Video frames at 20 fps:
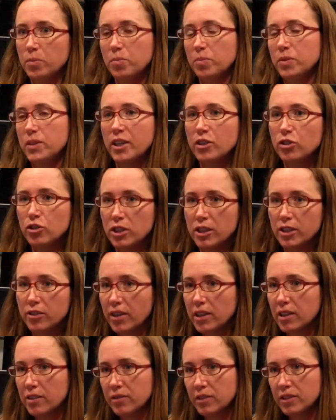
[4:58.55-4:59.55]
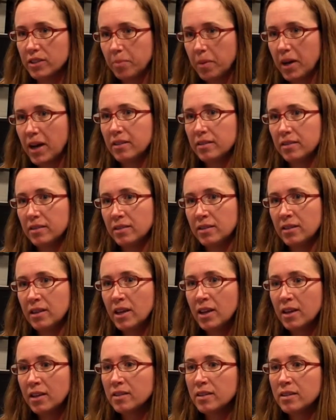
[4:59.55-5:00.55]
potentially relevant pattern,
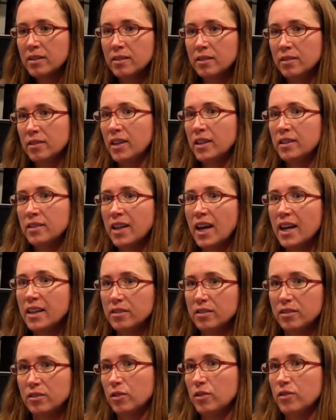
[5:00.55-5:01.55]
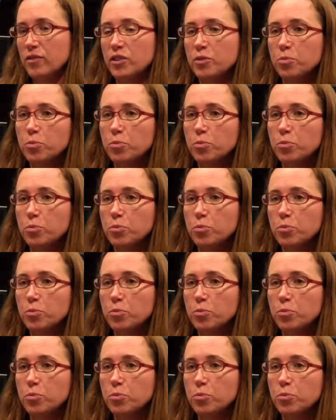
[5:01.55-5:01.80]
then that sort of is